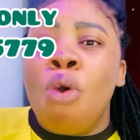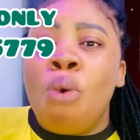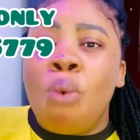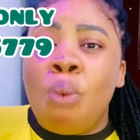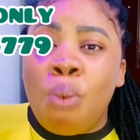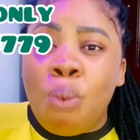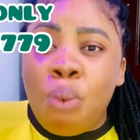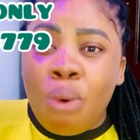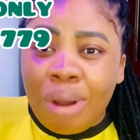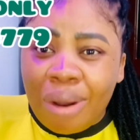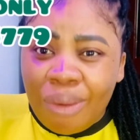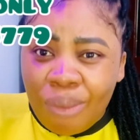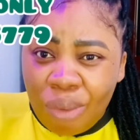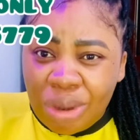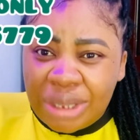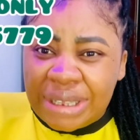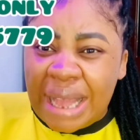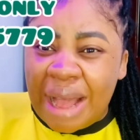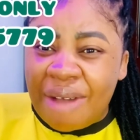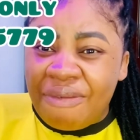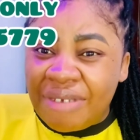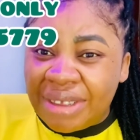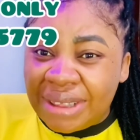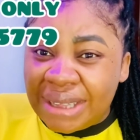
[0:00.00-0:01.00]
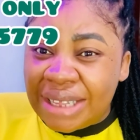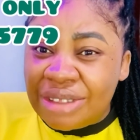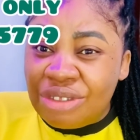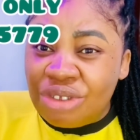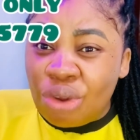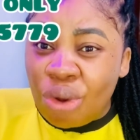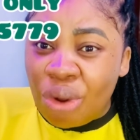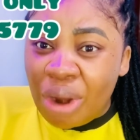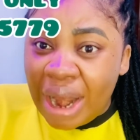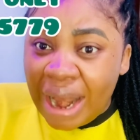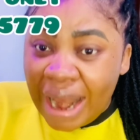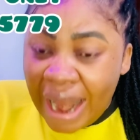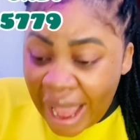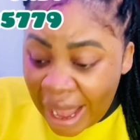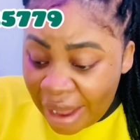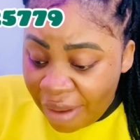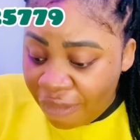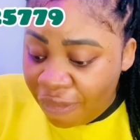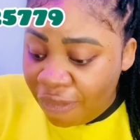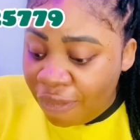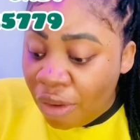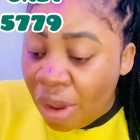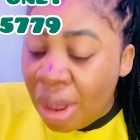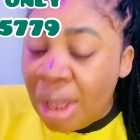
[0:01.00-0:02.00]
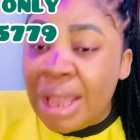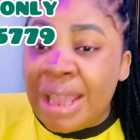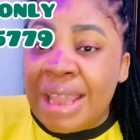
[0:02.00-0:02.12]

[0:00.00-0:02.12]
What affected your life